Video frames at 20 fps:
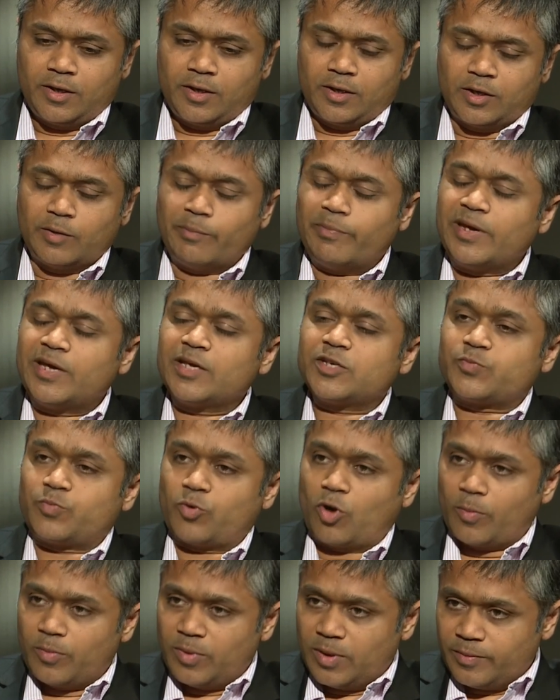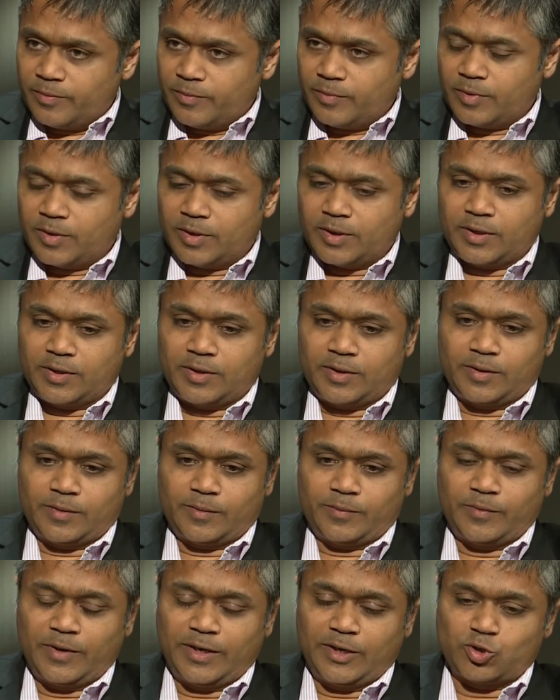the biggest problem
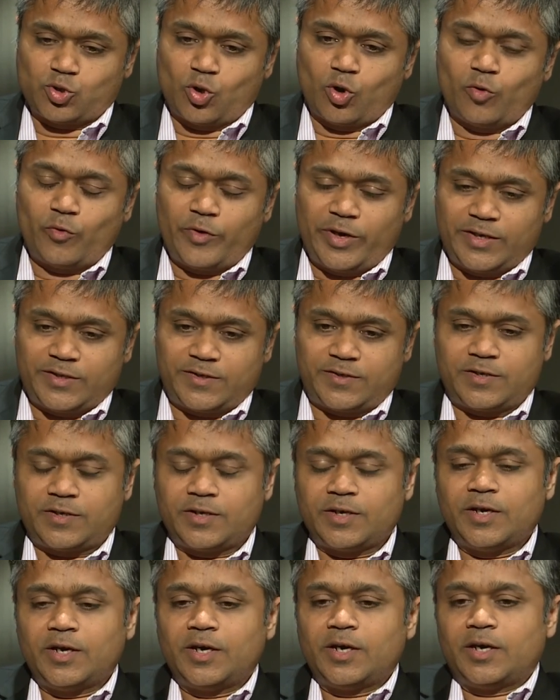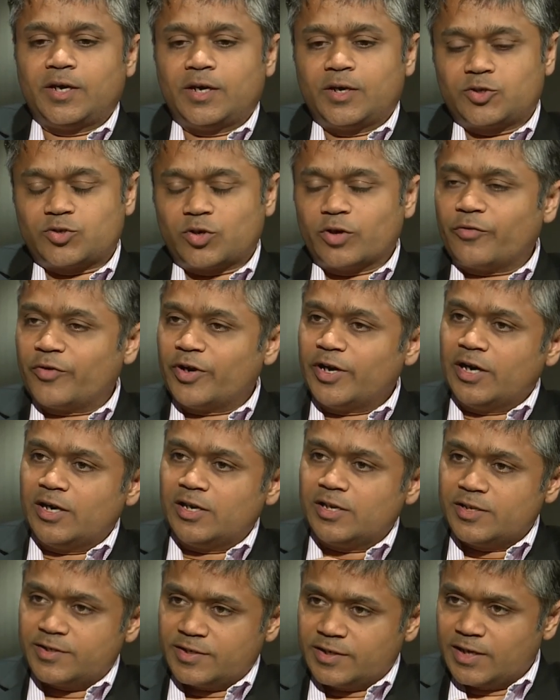that has always sort of
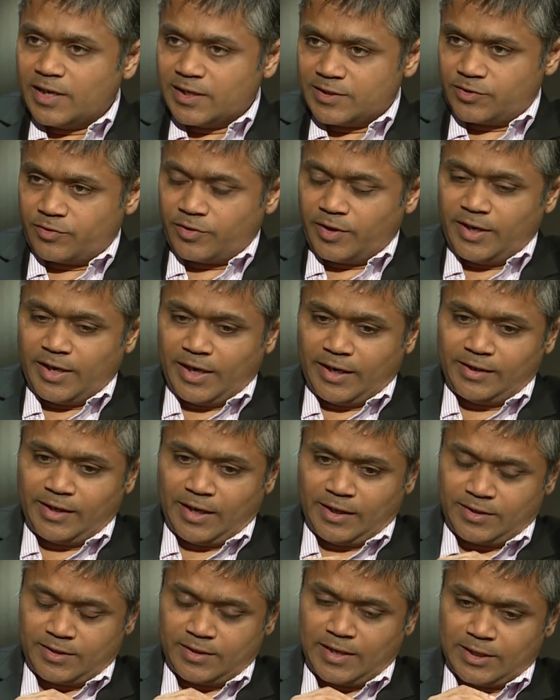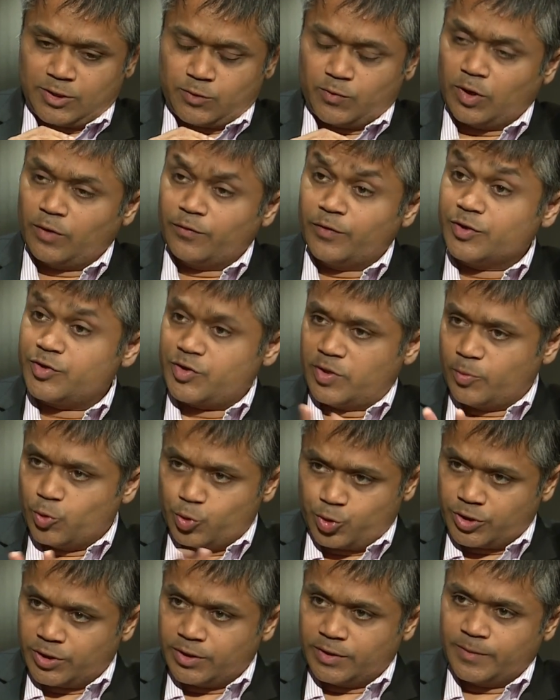riddled this industry, and that's one of
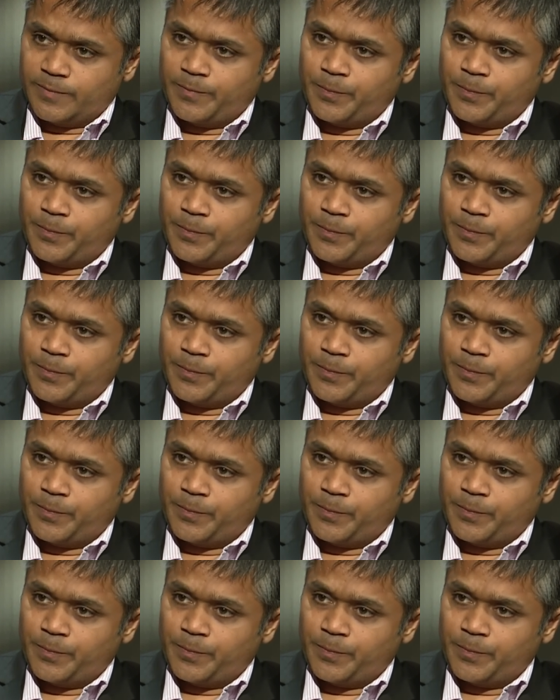distribution.